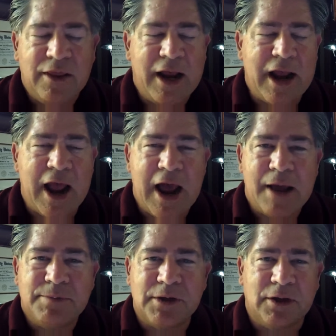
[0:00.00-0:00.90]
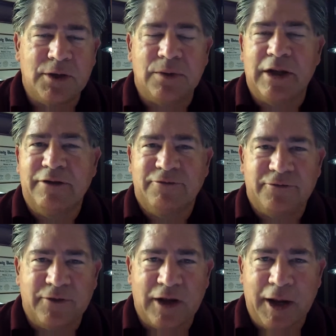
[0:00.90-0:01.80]
They absolutely
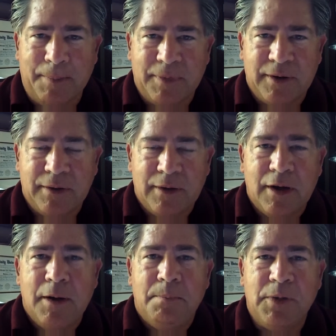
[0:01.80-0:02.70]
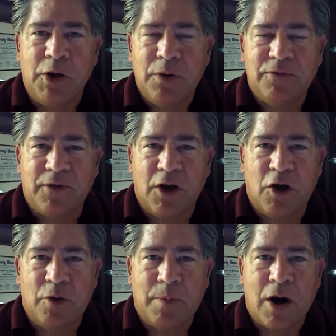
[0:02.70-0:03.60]
flipped. Beautiful
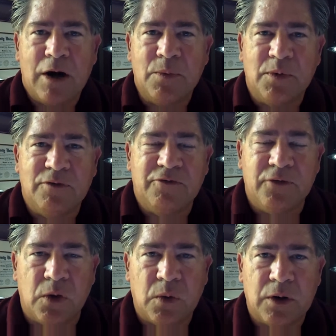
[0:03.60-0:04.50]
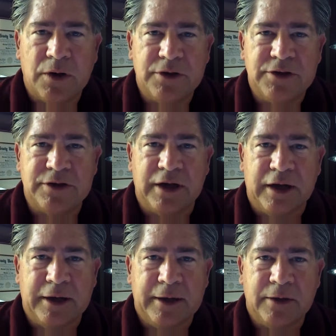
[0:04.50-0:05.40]
home, hardwood floors,
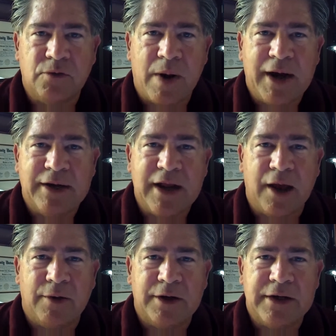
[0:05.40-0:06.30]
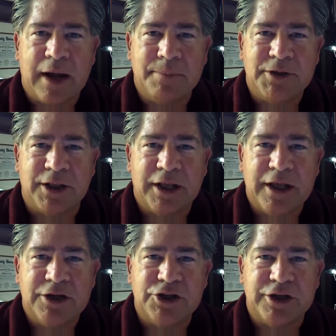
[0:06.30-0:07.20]
granite countertops in the
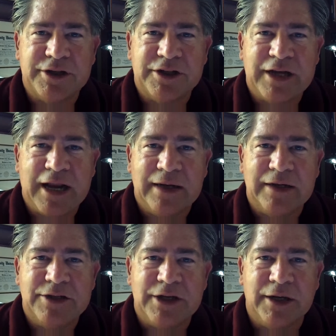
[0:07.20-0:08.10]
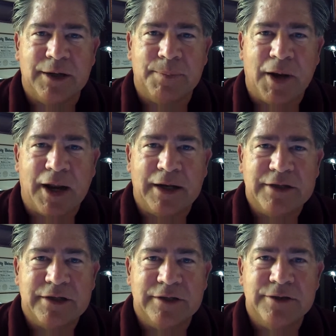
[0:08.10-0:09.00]
kitchen, stainless steel
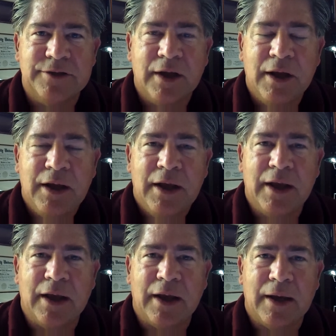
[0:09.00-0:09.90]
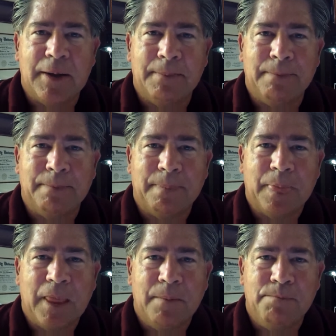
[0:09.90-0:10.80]
appliances,
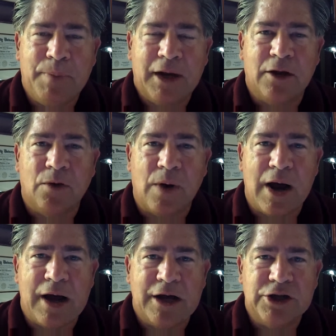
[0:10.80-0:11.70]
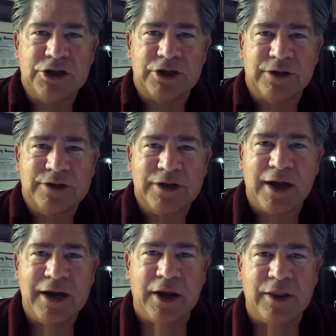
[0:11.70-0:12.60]
big garage,
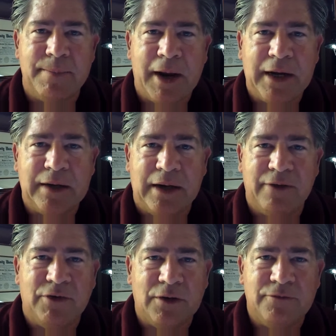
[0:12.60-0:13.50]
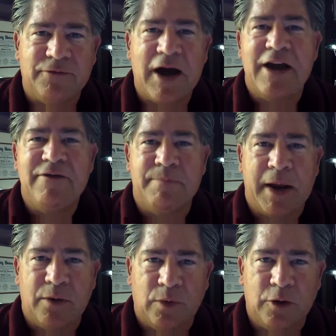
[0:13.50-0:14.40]
study on the main level, 5
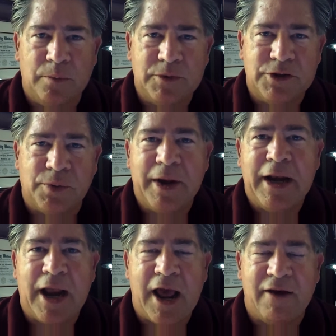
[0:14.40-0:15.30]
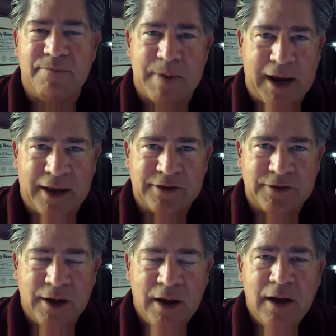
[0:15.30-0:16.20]
bedrooms, 3.5
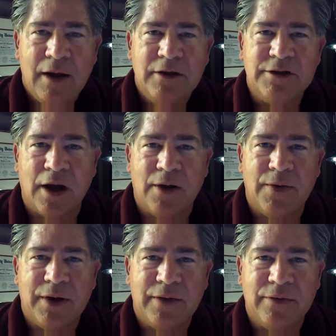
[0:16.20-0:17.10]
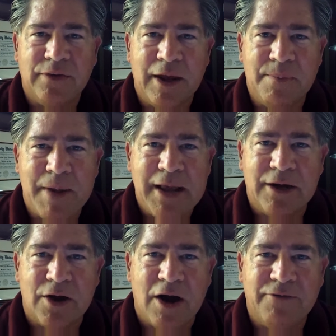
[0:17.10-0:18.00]
baths. So they made
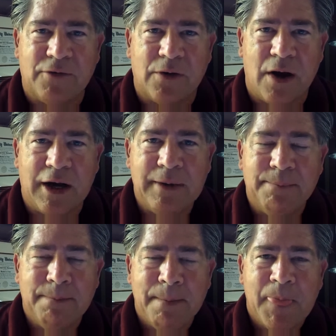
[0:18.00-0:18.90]
an offer on it.